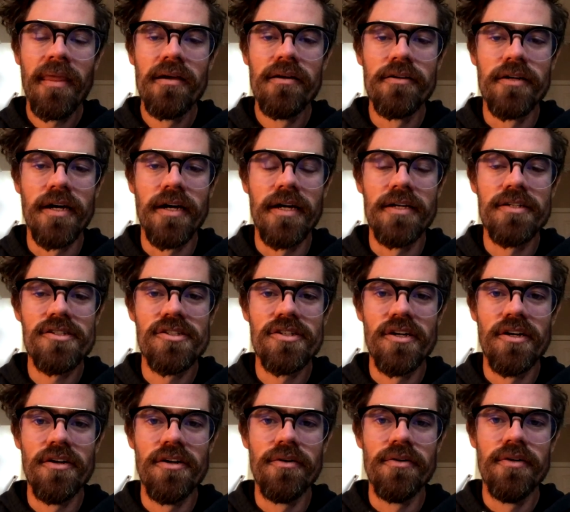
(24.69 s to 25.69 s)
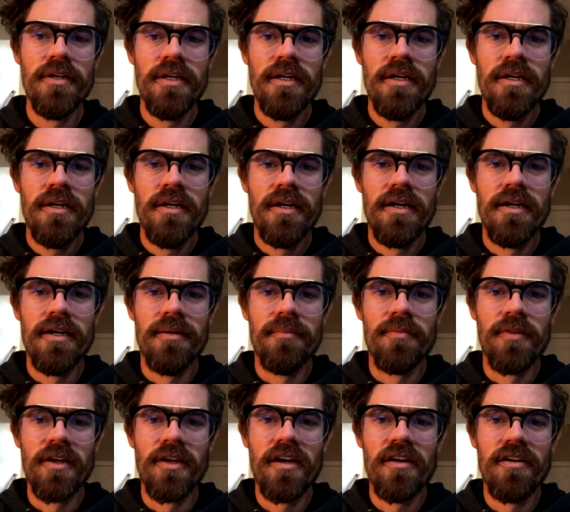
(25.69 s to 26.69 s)
Okay, so
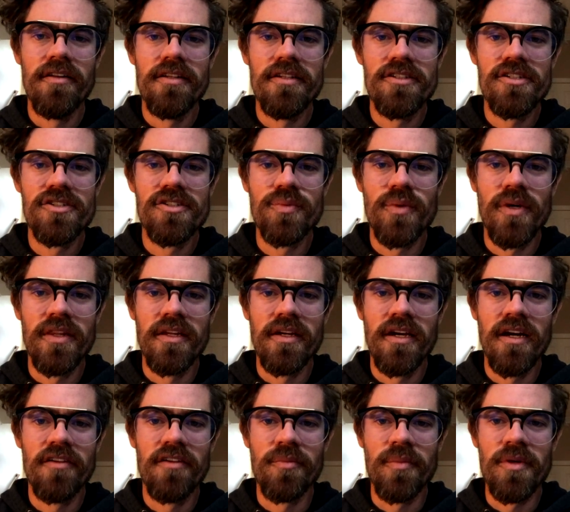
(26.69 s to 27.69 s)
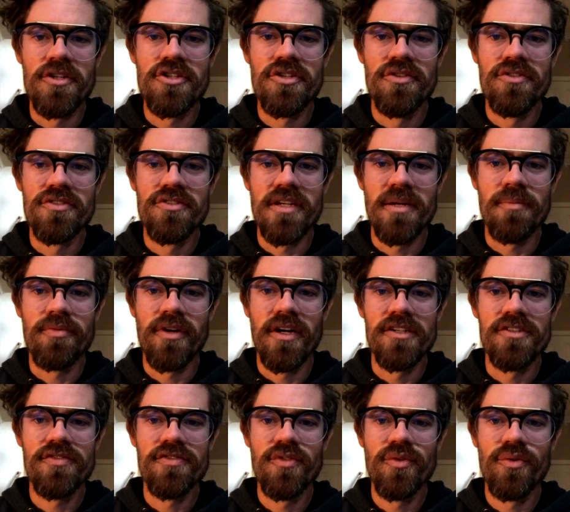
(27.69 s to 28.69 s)
this is when the government chooses a
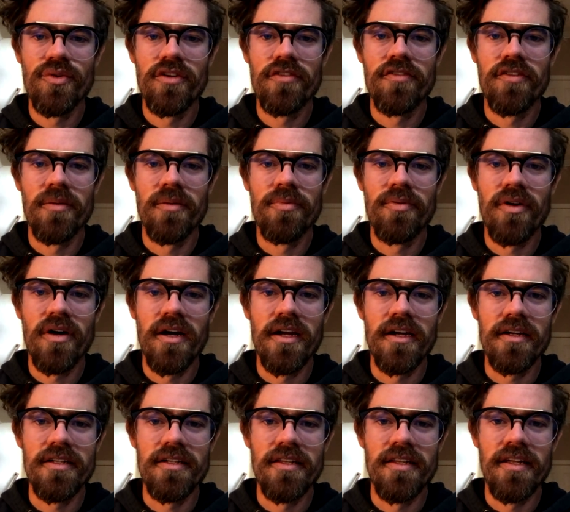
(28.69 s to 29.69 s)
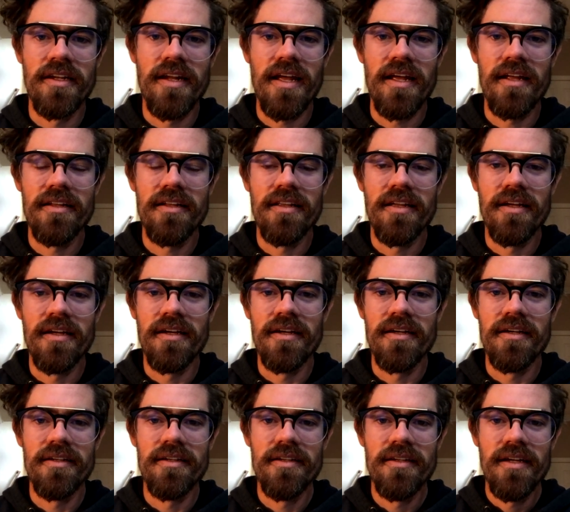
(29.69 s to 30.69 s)
price floor for a product and then
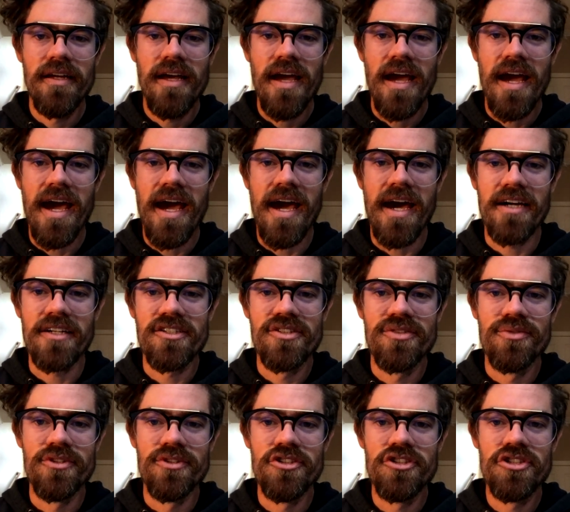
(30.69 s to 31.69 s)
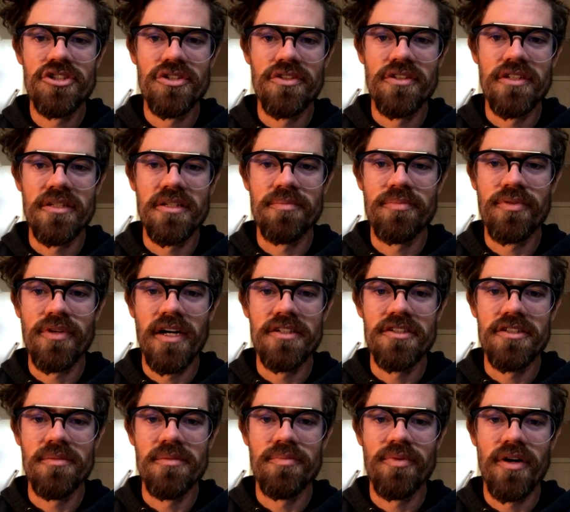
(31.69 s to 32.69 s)
acts to ensure that the
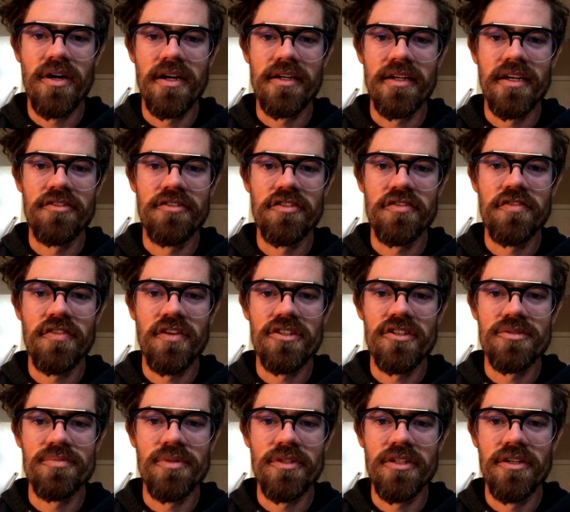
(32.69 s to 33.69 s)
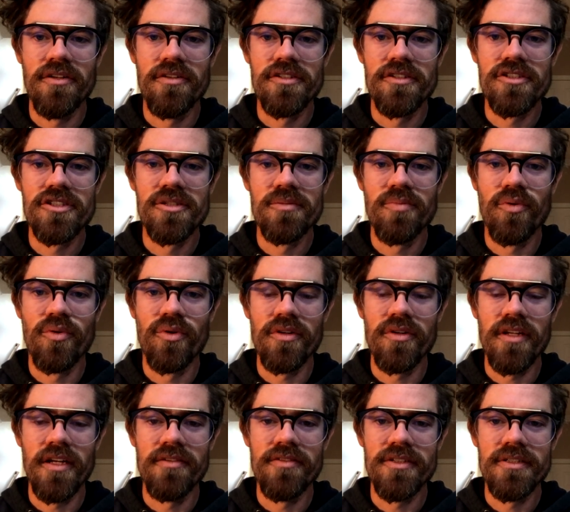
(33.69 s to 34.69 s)
price of the product never falls below the
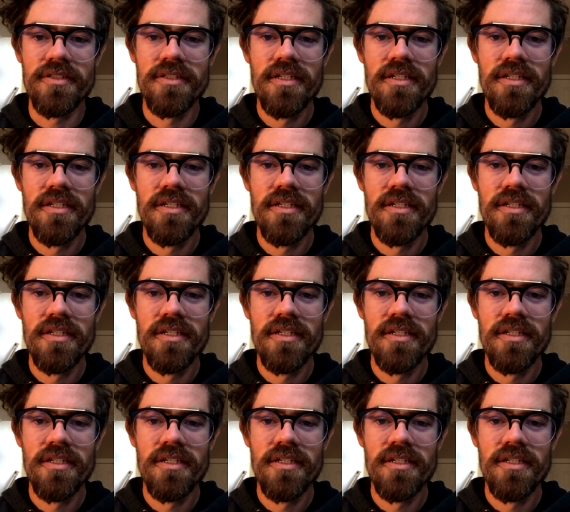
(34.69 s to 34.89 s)
support level.